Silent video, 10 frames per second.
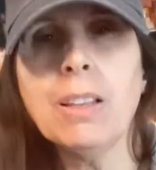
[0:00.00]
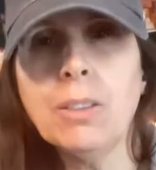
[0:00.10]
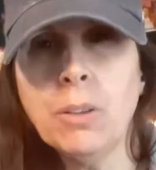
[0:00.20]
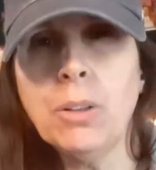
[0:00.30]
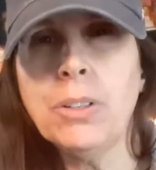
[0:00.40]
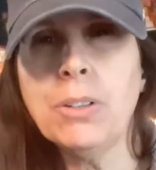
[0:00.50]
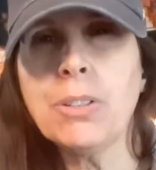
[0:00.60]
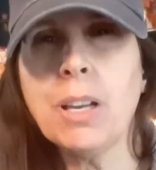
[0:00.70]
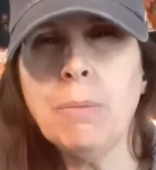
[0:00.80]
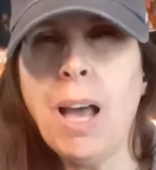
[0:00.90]
Lord knows,
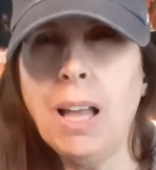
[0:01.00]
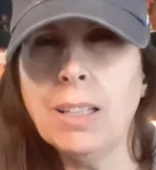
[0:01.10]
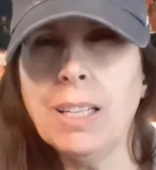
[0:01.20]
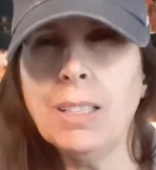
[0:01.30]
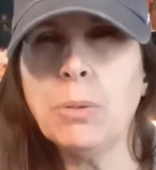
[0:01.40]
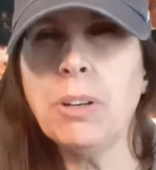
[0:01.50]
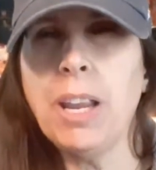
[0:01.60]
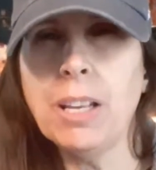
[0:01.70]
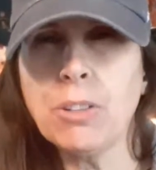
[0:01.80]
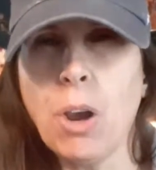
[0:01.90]
come the holidays when your
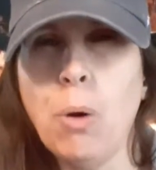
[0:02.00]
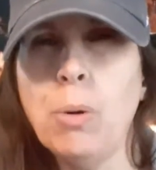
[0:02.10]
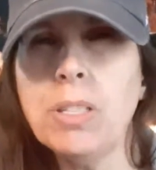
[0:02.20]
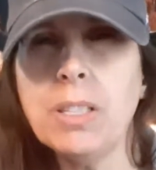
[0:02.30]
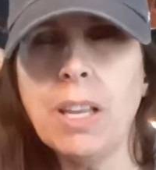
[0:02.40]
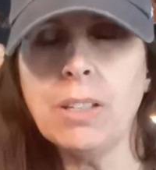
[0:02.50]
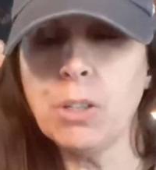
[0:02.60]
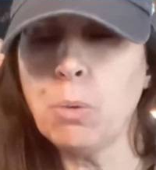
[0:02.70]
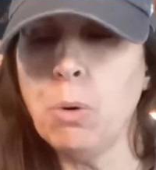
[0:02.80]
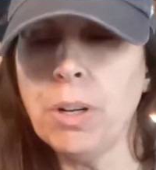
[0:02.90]
hands are always in that dishwater.